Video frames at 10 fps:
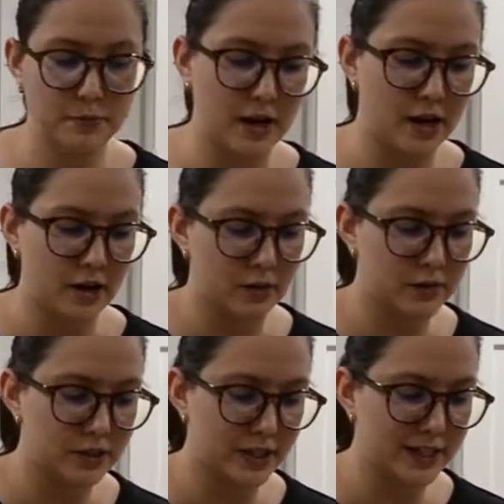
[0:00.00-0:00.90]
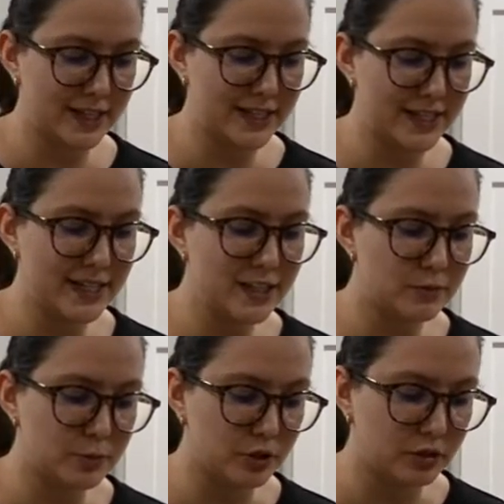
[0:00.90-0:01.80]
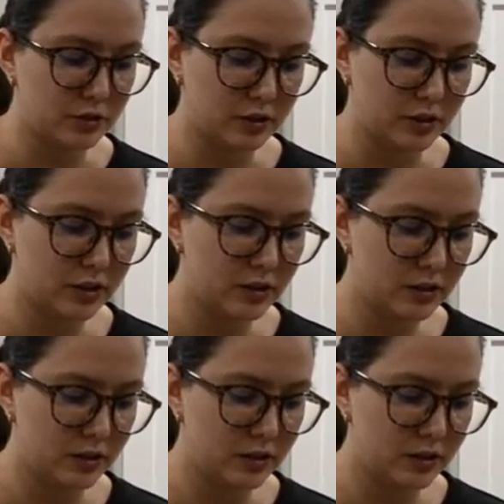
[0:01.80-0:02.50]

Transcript: about a teaspoon,